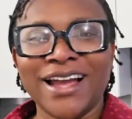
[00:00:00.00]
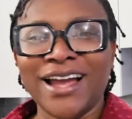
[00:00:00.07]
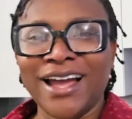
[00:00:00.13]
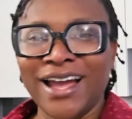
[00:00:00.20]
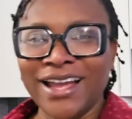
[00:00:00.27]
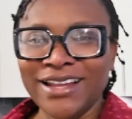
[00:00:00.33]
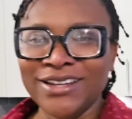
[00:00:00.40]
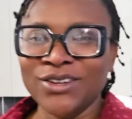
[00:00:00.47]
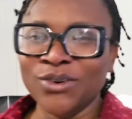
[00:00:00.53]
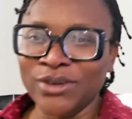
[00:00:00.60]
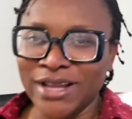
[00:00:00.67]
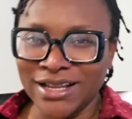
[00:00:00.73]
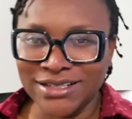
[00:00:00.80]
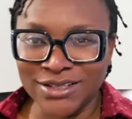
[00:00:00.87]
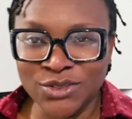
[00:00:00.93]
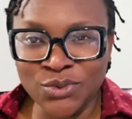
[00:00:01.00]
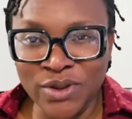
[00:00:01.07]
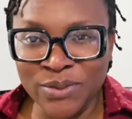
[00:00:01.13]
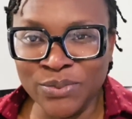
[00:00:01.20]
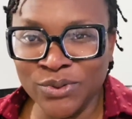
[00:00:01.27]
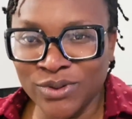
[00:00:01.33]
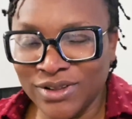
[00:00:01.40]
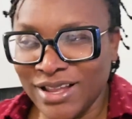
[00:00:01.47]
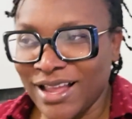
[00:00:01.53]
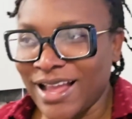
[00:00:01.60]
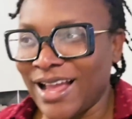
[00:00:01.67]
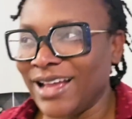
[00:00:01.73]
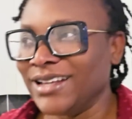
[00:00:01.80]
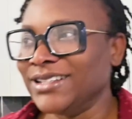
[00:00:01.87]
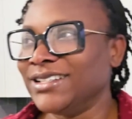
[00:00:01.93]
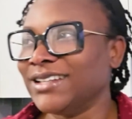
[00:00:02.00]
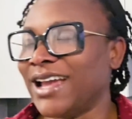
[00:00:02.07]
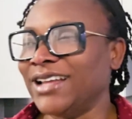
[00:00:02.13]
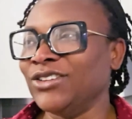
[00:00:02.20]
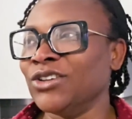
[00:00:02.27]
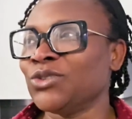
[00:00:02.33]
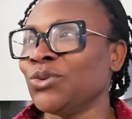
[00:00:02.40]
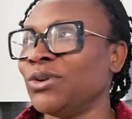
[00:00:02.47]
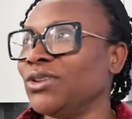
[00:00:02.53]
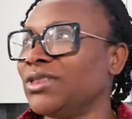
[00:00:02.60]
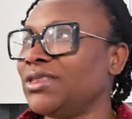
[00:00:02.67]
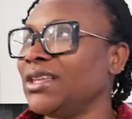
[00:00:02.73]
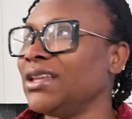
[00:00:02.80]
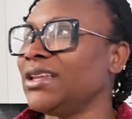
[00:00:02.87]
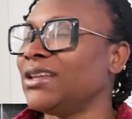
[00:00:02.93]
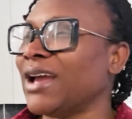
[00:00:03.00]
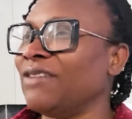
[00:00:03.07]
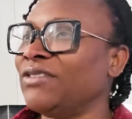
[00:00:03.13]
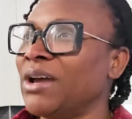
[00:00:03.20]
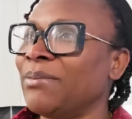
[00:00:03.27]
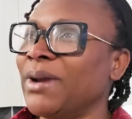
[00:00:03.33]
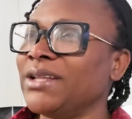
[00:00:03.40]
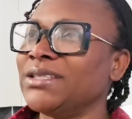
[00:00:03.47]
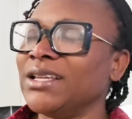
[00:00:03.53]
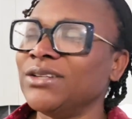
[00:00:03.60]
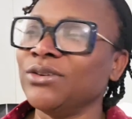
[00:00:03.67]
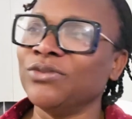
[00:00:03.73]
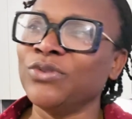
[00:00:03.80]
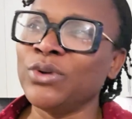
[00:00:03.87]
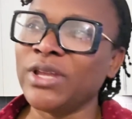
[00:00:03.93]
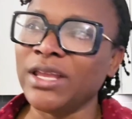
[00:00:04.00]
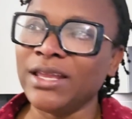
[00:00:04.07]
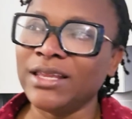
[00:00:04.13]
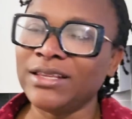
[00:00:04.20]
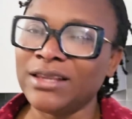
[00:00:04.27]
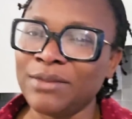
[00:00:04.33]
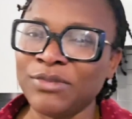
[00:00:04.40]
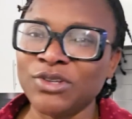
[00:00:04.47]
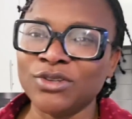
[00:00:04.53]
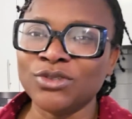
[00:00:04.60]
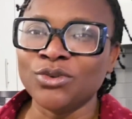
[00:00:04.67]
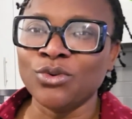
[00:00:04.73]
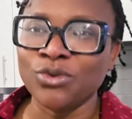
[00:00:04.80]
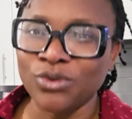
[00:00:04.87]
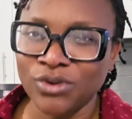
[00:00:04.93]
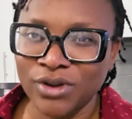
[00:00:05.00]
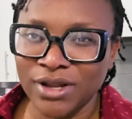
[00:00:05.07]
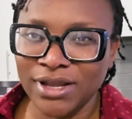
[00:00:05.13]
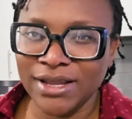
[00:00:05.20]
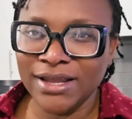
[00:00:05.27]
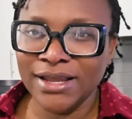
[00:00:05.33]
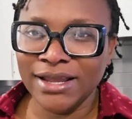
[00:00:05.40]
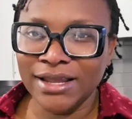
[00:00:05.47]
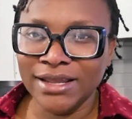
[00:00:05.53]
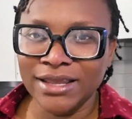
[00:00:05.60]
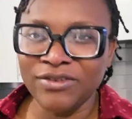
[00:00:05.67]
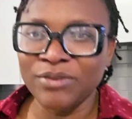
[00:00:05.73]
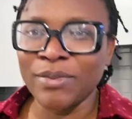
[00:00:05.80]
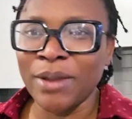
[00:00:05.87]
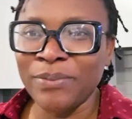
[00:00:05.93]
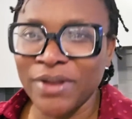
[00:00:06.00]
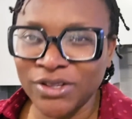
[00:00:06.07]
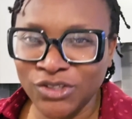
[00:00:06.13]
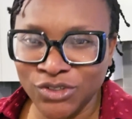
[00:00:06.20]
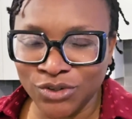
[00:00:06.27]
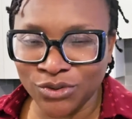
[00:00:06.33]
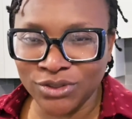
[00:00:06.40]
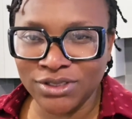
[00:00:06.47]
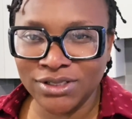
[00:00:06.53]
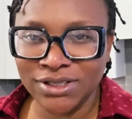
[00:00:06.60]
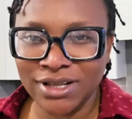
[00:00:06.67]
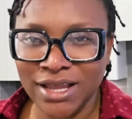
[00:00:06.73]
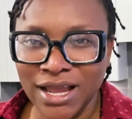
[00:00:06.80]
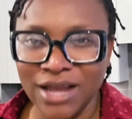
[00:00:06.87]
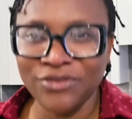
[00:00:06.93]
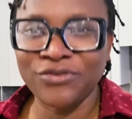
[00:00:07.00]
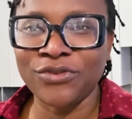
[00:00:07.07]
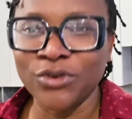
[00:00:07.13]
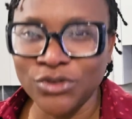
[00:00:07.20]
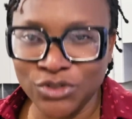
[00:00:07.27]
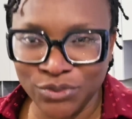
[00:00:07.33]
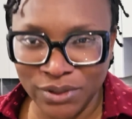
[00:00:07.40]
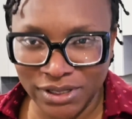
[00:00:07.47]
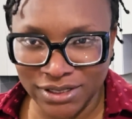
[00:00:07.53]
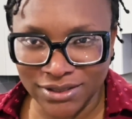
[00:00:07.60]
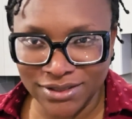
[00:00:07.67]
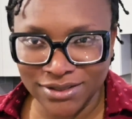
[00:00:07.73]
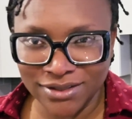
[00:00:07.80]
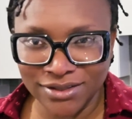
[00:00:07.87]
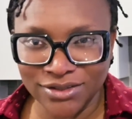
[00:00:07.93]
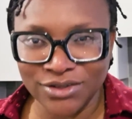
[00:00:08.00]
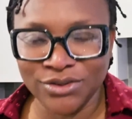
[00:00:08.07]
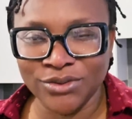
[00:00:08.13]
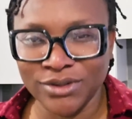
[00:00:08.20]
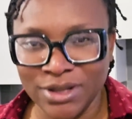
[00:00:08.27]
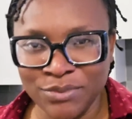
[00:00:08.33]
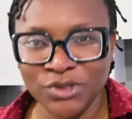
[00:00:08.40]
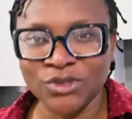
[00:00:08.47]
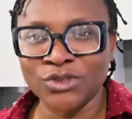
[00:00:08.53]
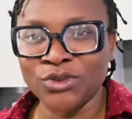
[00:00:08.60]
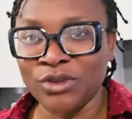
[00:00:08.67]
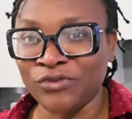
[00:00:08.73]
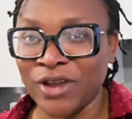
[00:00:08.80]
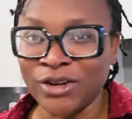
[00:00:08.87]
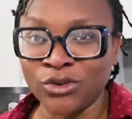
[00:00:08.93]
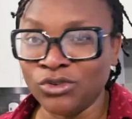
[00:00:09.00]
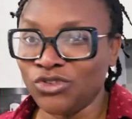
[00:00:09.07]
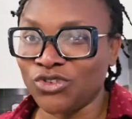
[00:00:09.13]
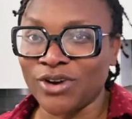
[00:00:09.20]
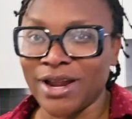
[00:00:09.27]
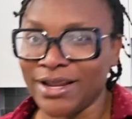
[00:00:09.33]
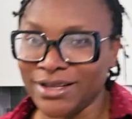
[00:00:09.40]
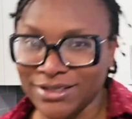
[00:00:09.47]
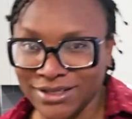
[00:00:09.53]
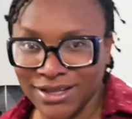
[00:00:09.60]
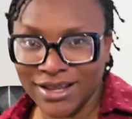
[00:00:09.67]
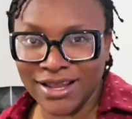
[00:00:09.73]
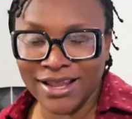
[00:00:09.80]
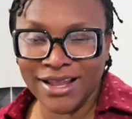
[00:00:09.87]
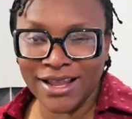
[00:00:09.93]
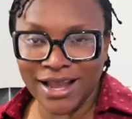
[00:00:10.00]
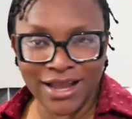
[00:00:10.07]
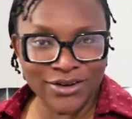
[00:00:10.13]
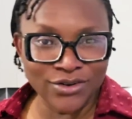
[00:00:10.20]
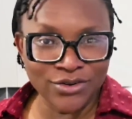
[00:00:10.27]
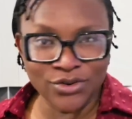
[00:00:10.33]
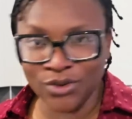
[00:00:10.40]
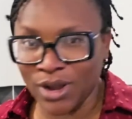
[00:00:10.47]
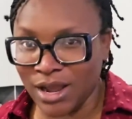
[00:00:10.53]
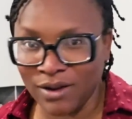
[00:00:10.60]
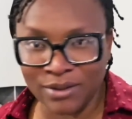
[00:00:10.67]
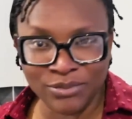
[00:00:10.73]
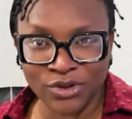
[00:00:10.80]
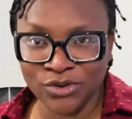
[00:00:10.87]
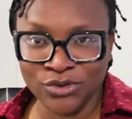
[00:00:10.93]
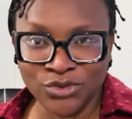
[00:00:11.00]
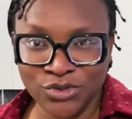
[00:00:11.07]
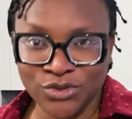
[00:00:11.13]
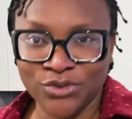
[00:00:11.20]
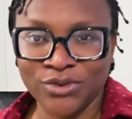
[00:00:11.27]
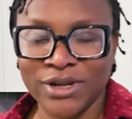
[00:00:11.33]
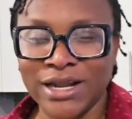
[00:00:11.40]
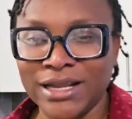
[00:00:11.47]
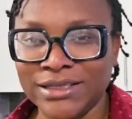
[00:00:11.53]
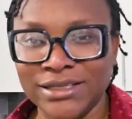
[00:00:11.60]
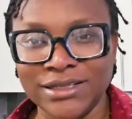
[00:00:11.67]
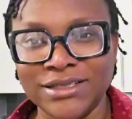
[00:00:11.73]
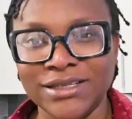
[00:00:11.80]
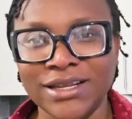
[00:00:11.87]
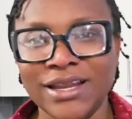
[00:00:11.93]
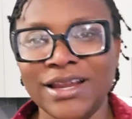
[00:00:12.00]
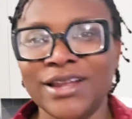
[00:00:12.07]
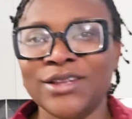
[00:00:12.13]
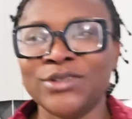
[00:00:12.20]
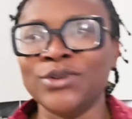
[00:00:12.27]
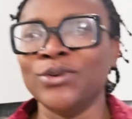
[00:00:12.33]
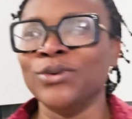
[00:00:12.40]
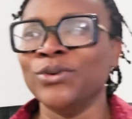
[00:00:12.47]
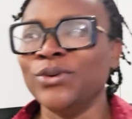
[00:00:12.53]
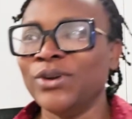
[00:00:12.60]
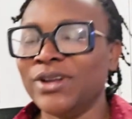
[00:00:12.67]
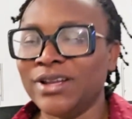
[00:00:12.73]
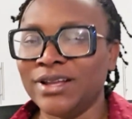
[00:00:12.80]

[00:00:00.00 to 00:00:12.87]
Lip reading: I know that it's doable. And I just want to have that mindset of, okay, let me just go give it my best shot, have fun doing it. Let me just go. If I don't try it, I don't know how I'm going to do at it. So